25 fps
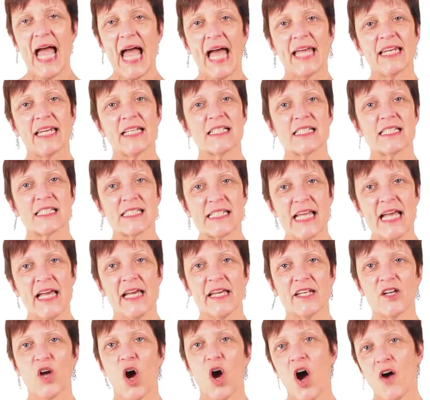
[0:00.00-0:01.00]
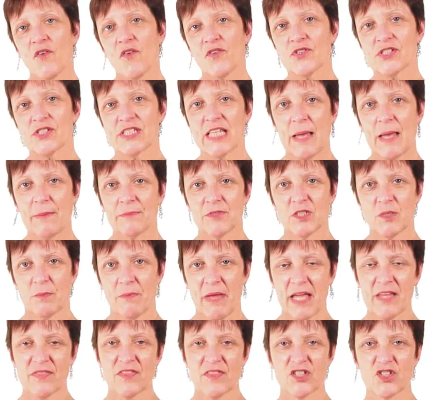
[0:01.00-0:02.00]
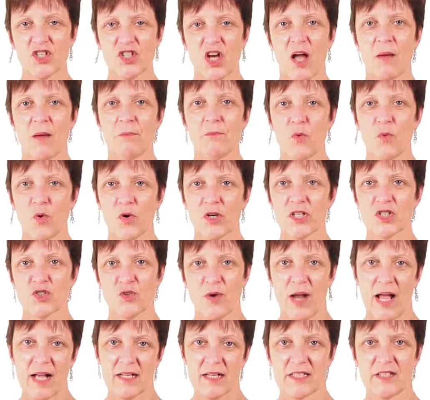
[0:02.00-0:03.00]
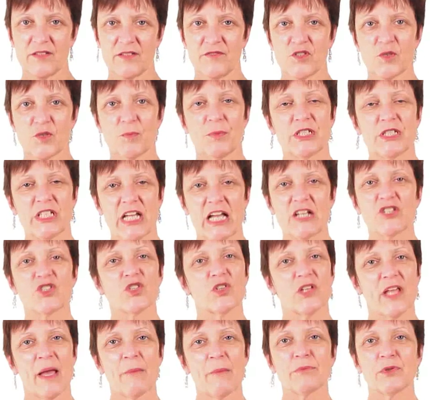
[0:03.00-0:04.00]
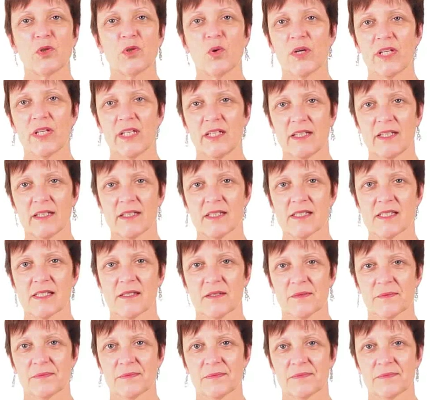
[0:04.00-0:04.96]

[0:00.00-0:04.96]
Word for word: and instead offers them to make the job more attractive to potential employees.